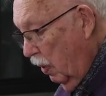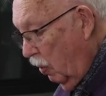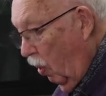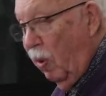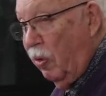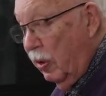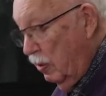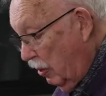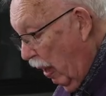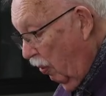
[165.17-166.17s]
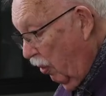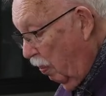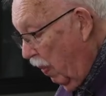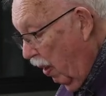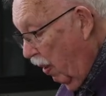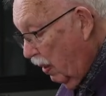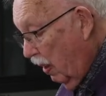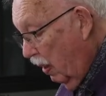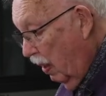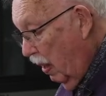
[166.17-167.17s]
North and South
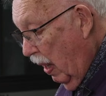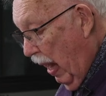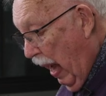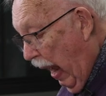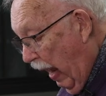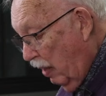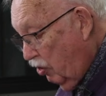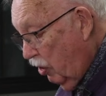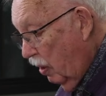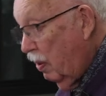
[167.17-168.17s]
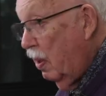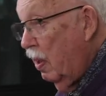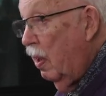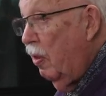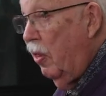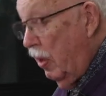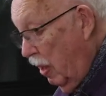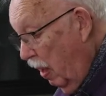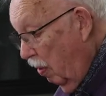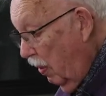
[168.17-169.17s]
America, Asia, the
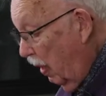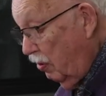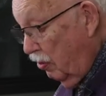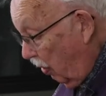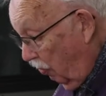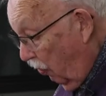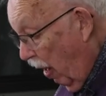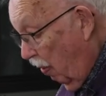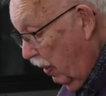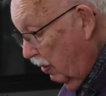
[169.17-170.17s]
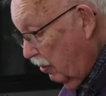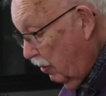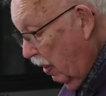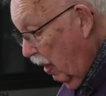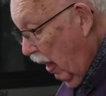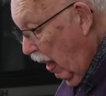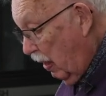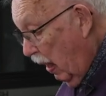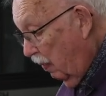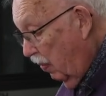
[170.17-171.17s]
Near East, the Far East,
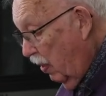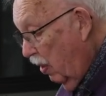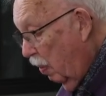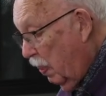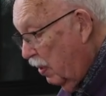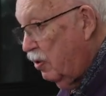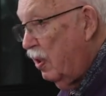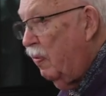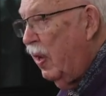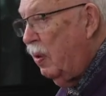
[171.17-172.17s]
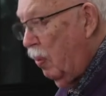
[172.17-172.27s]
and even the Pacific